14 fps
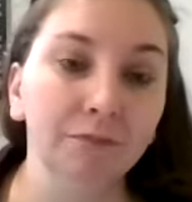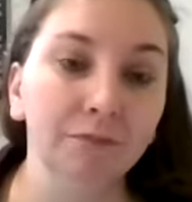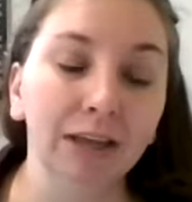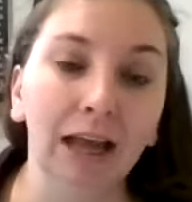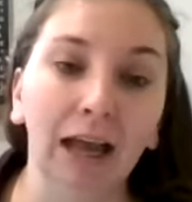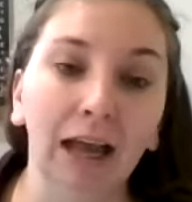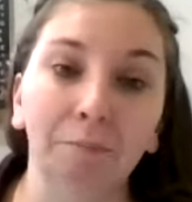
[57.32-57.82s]

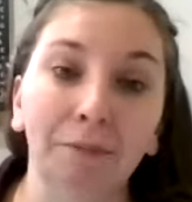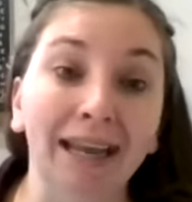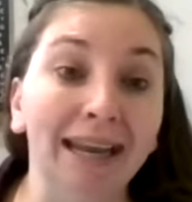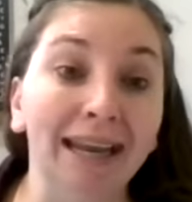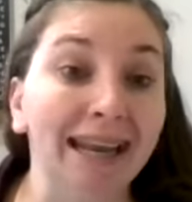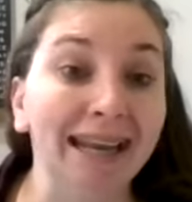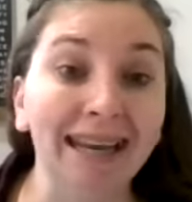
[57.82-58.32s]
in
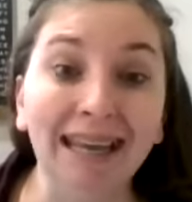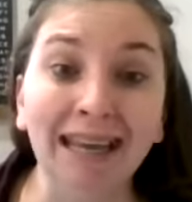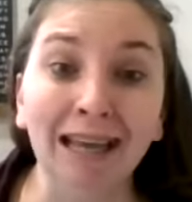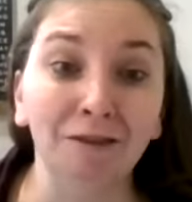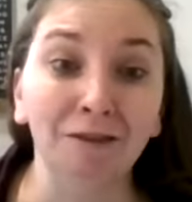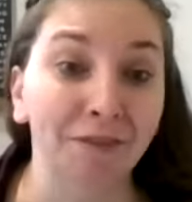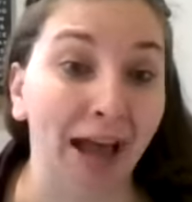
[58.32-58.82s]
any
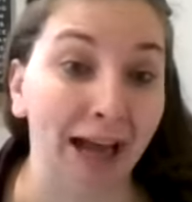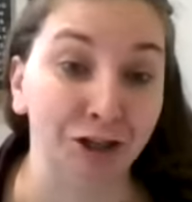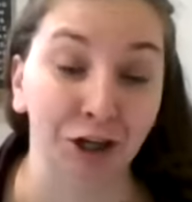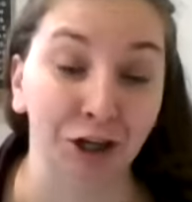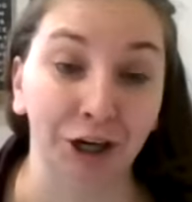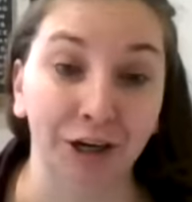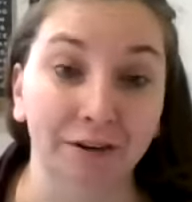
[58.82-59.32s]

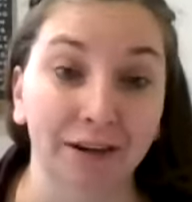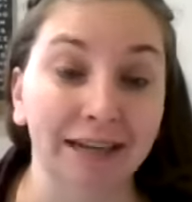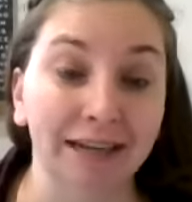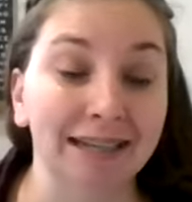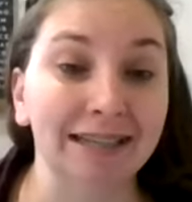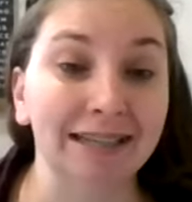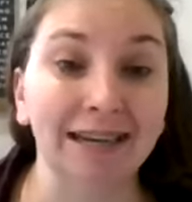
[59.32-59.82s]
fashion, it
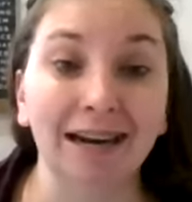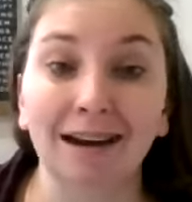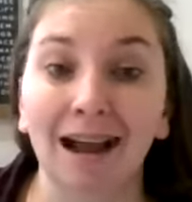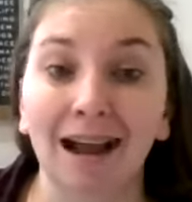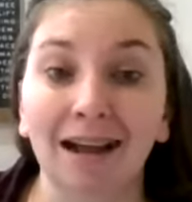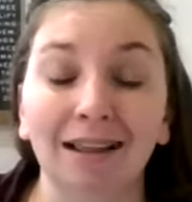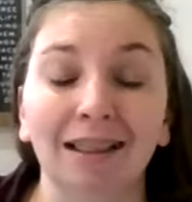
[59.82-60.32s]
does
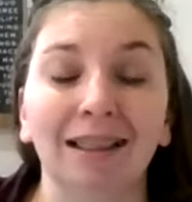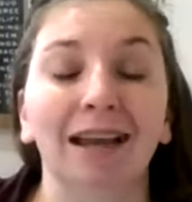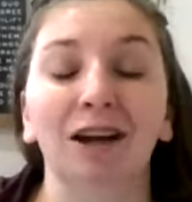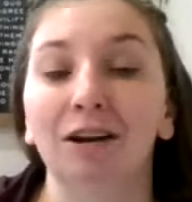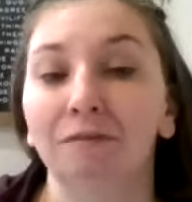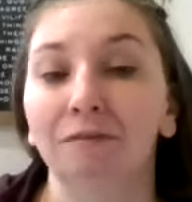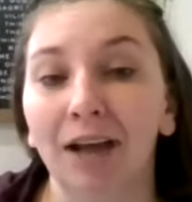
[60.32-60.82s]
not
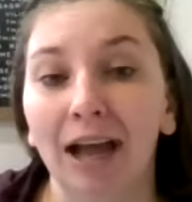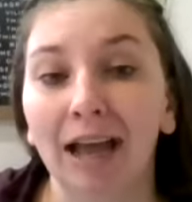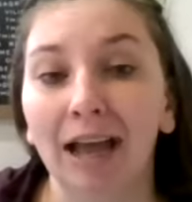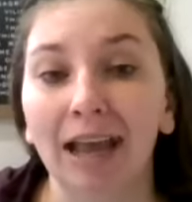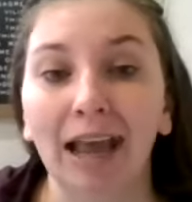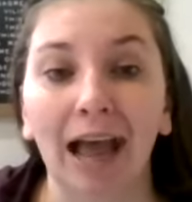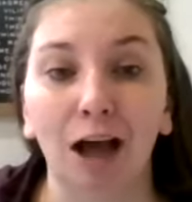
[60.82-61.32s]

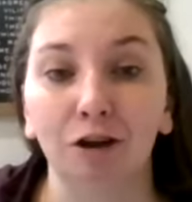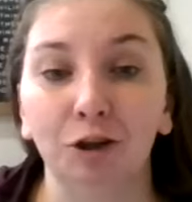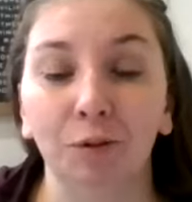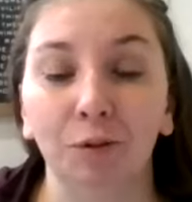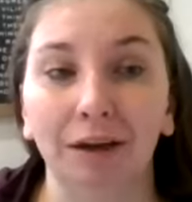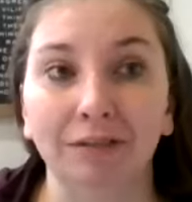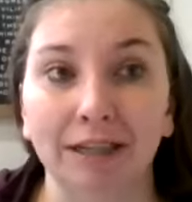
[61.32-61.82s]
clarify how
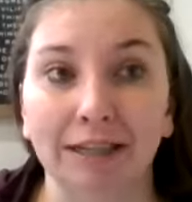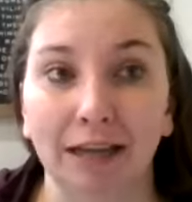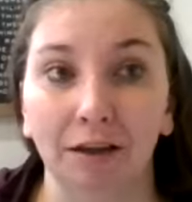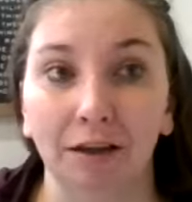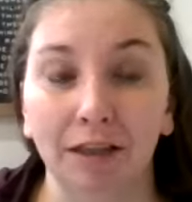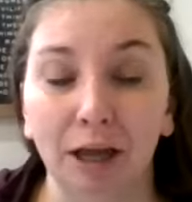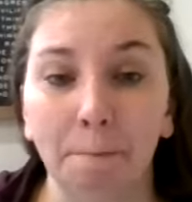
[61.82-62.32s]
have to
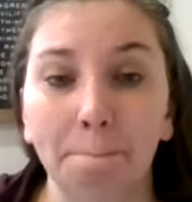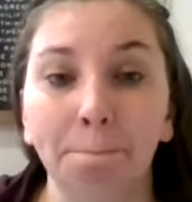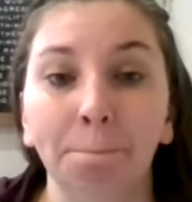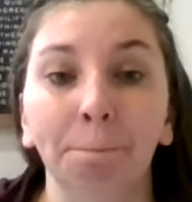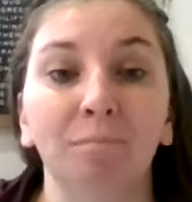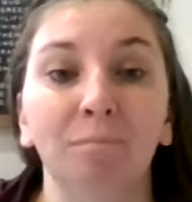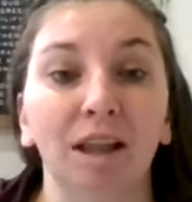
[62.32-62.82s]
sell them.
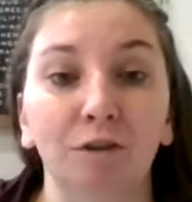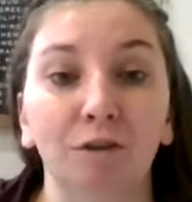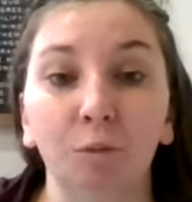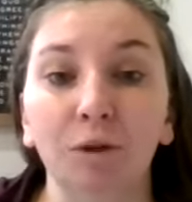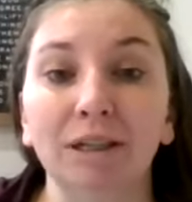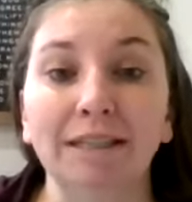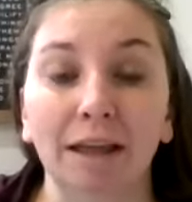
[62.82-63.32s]
If you
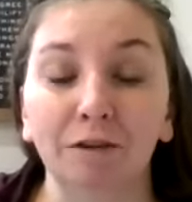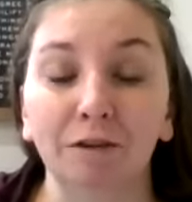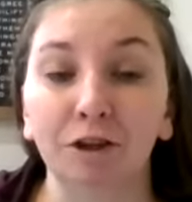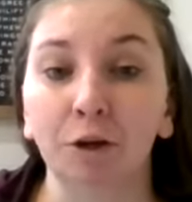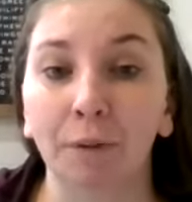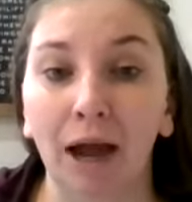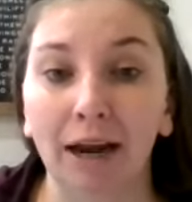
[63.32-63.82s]
are selling
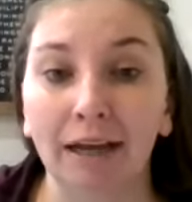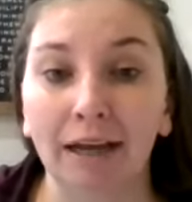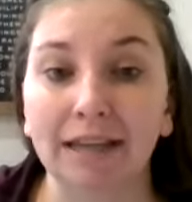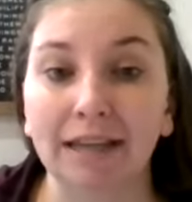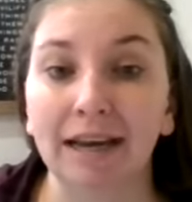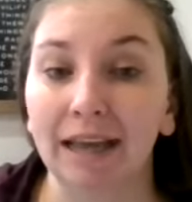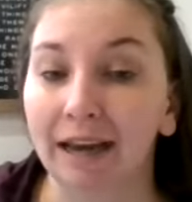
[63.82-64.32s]
your products
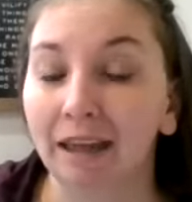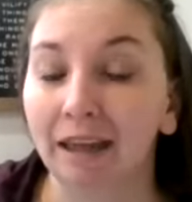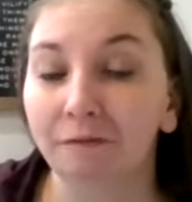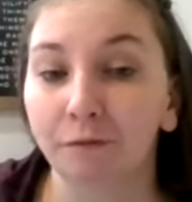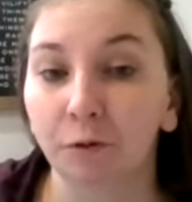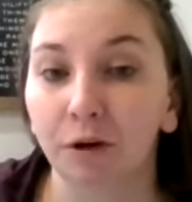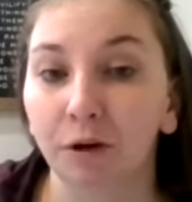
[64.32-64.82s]
in any
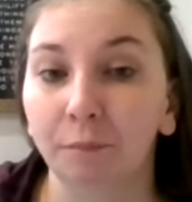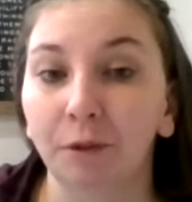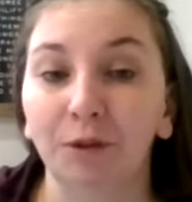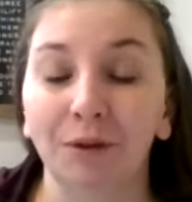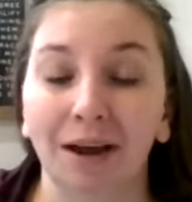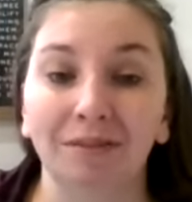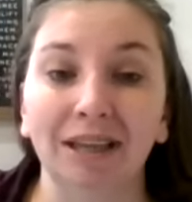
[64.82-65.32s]
form,
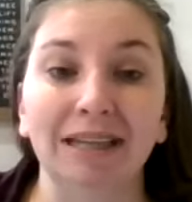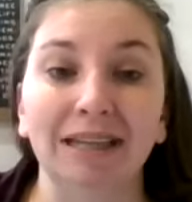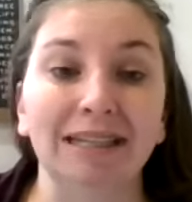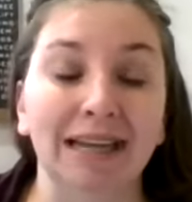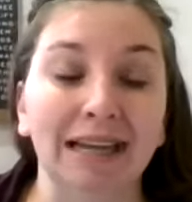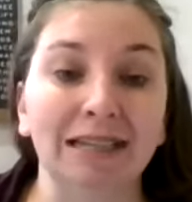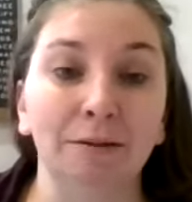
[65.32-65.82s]
you have the
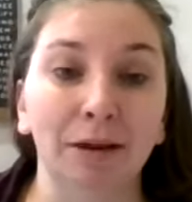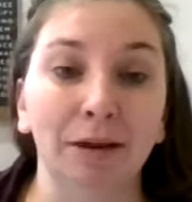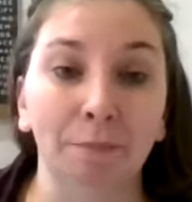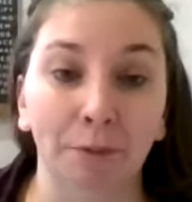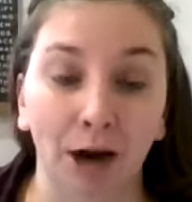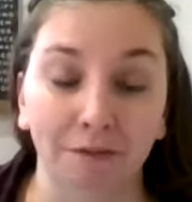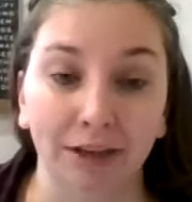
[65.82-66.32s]
intent to make a
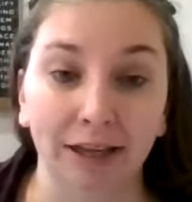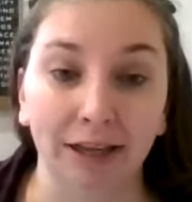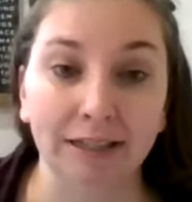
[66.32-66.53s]
profit.